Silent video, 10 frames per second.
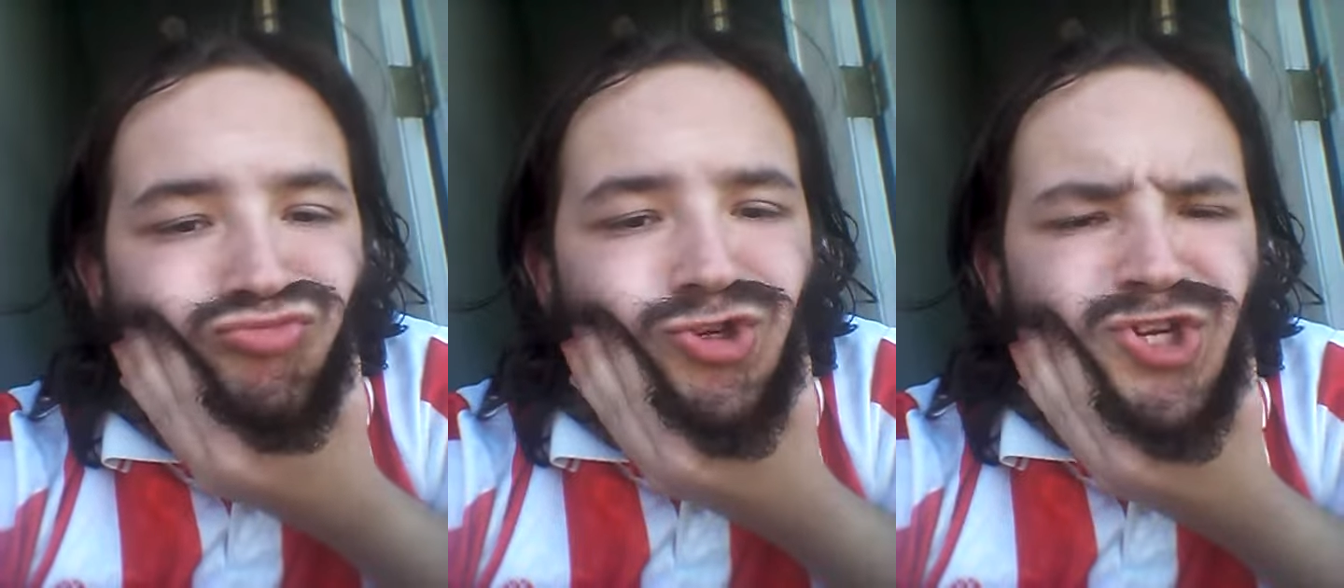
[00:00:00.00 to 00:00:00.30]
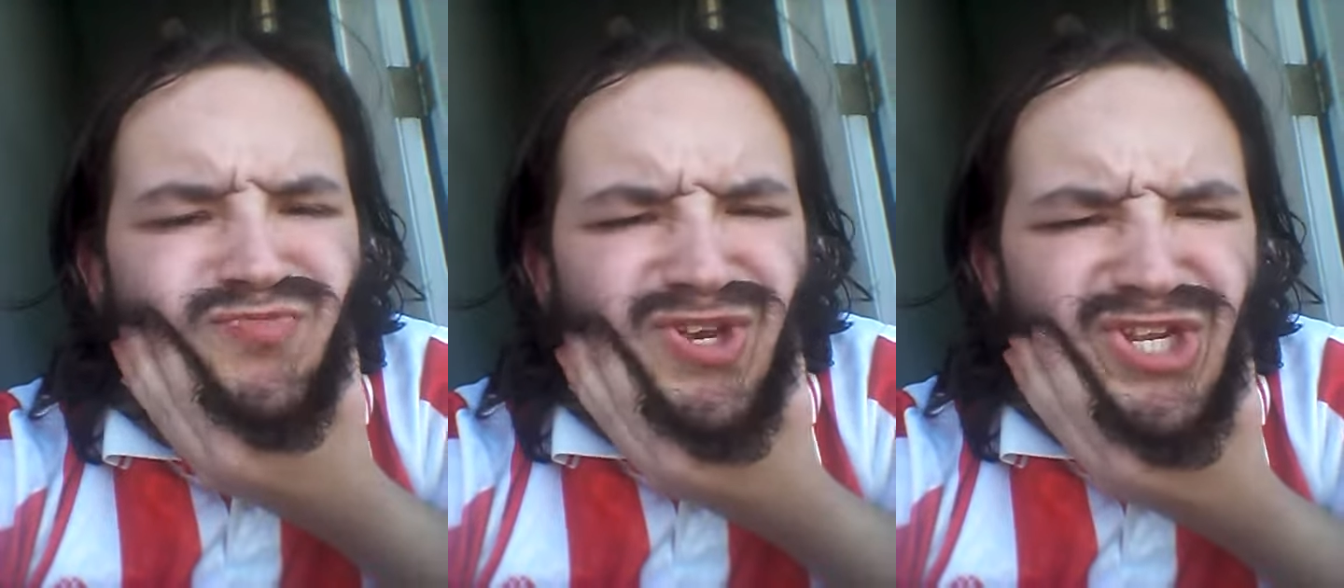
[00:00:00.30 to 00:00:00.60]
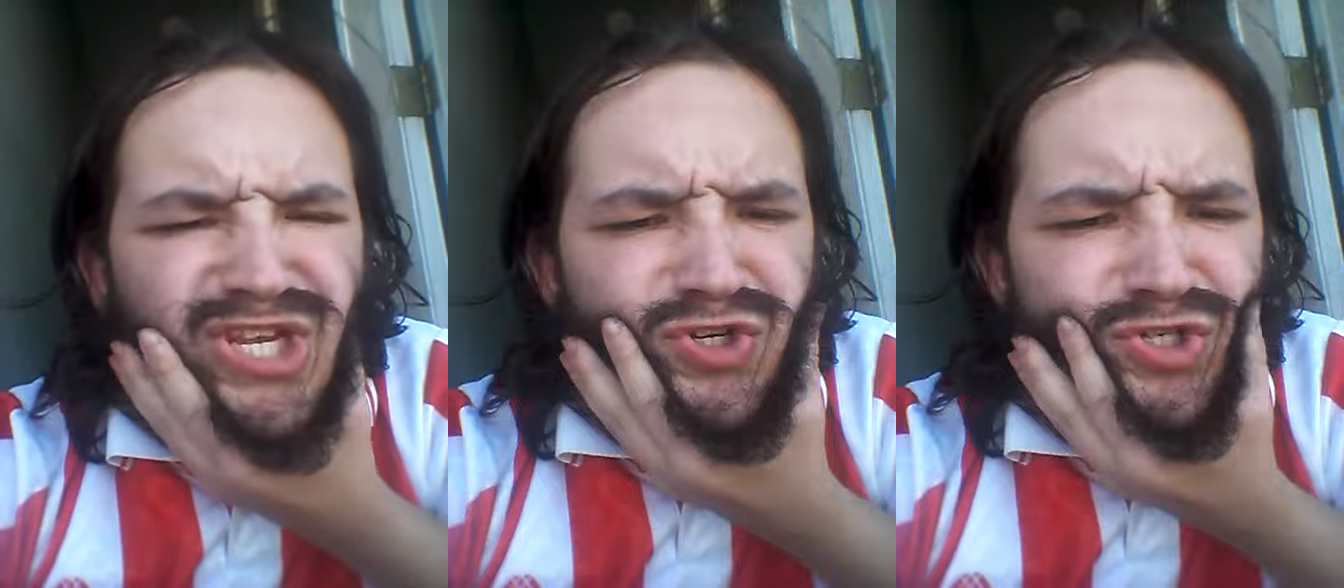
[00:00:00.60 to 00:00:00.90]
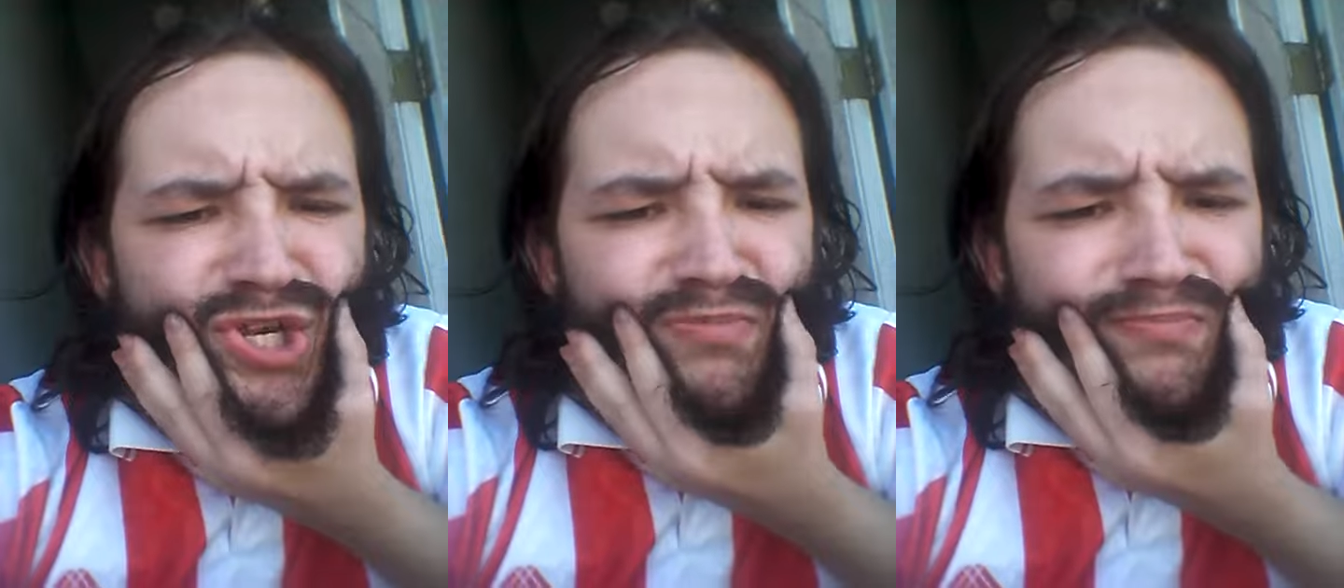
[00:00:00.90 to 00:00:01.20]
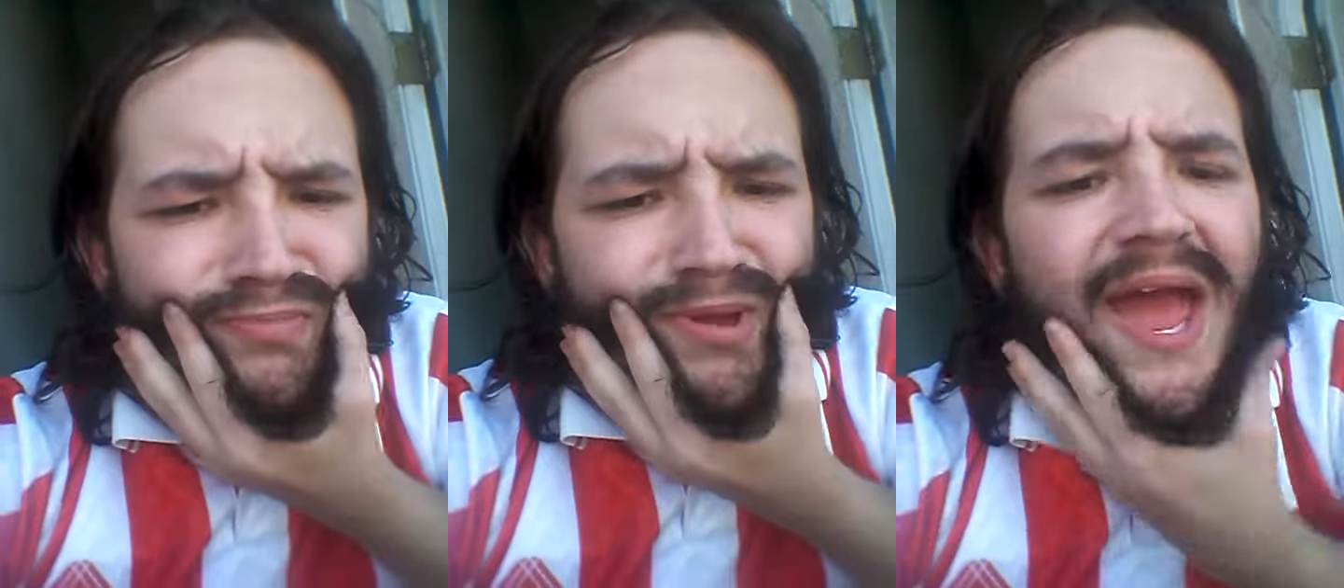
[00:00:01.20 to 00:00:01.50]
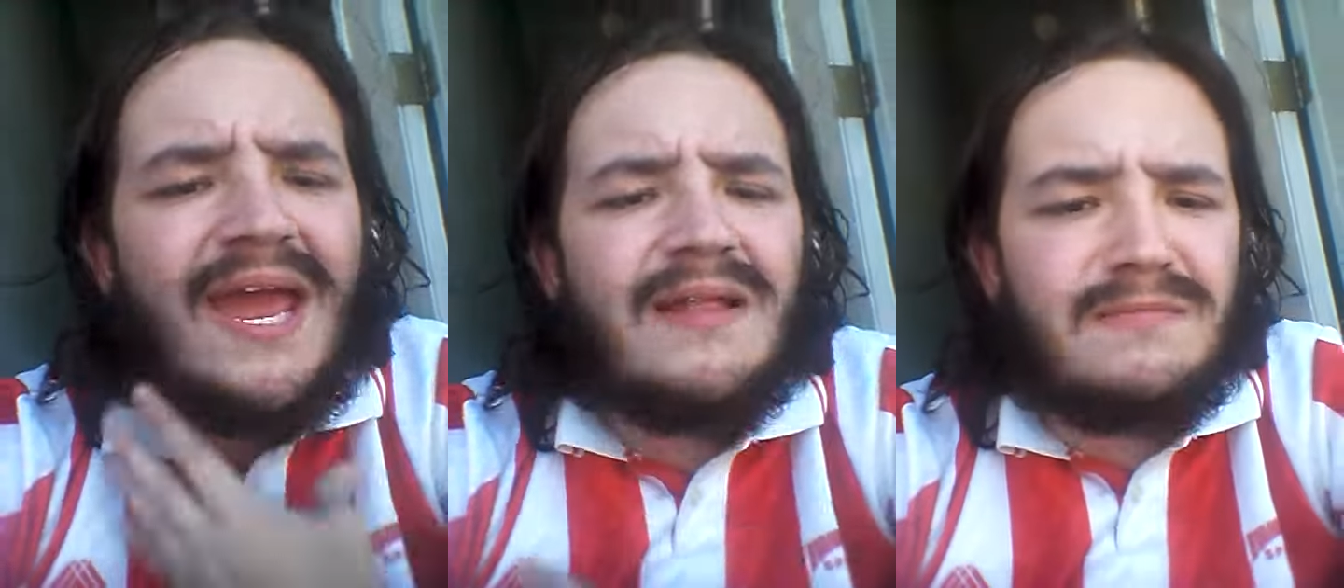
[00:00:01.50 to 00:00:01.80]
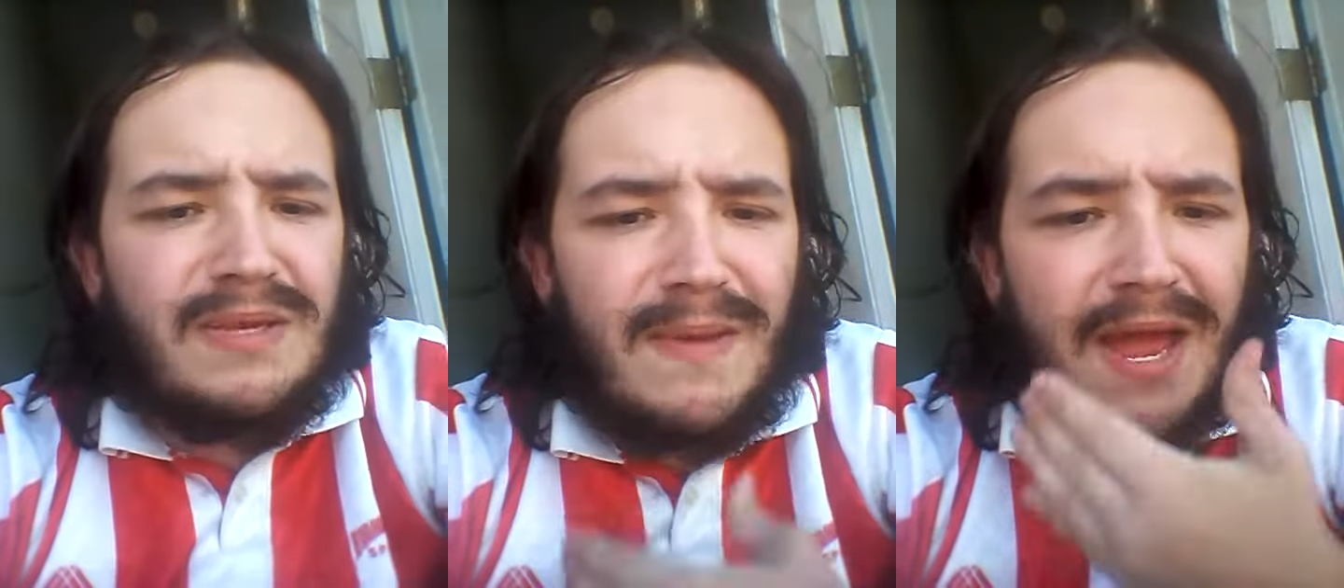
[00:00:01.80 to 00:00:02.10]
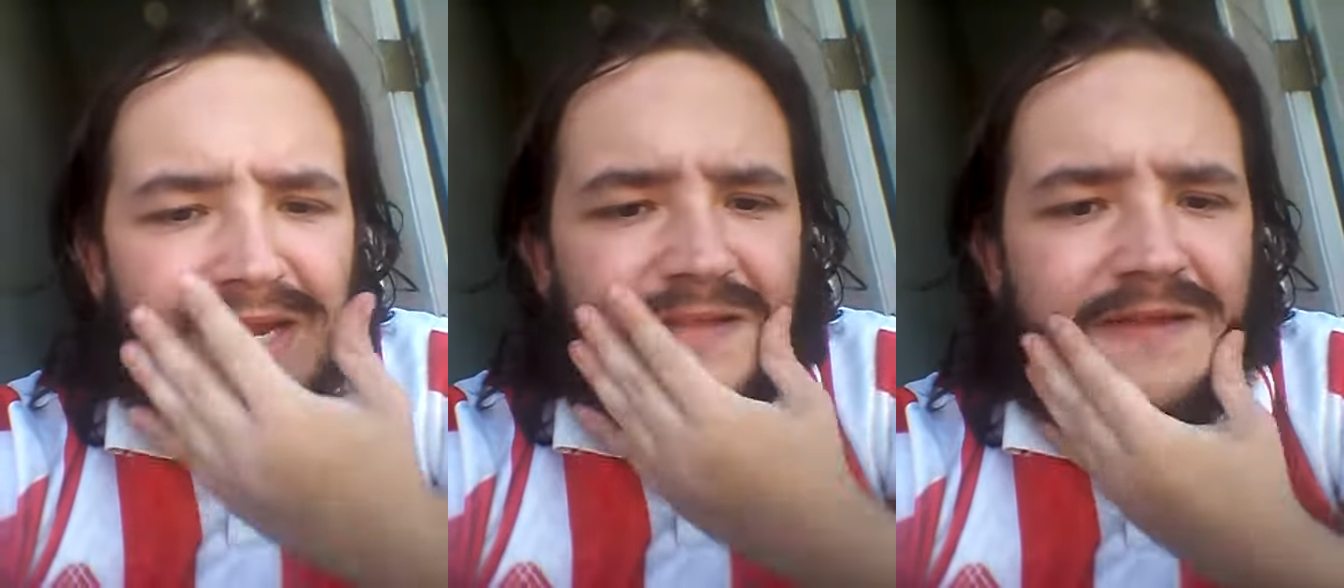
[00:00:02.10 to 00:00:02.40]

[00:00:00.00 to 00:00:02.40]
because my teachers keep haggling me about it.